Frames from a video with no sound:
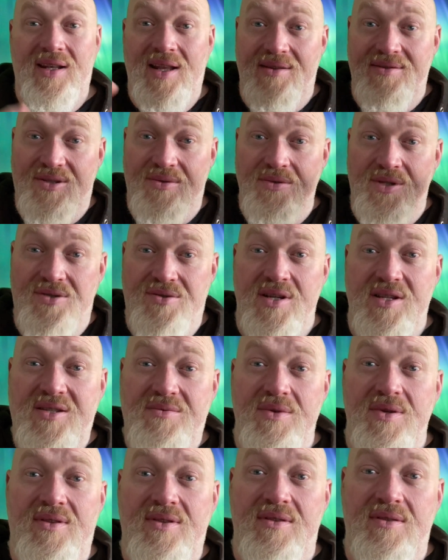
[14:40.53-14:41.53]
like to address
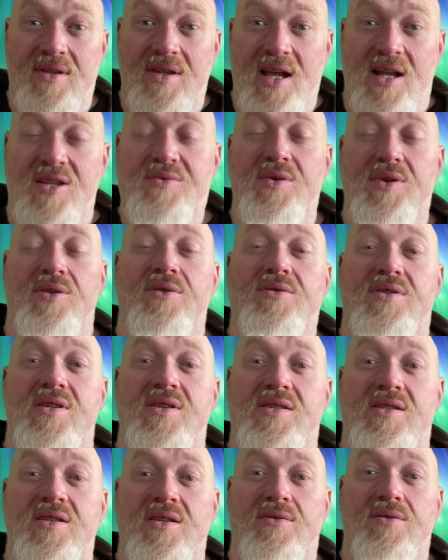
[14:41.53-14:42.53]
with the actually
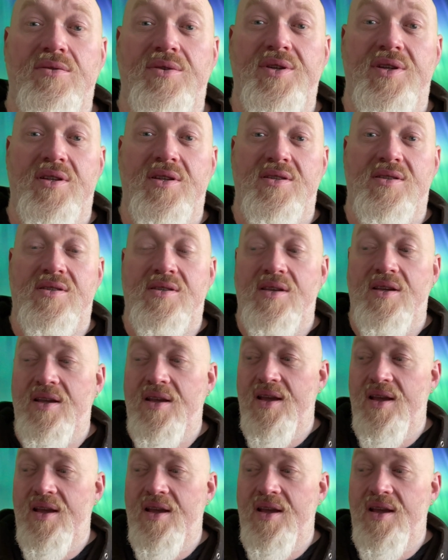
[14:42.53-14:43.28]
autistic audience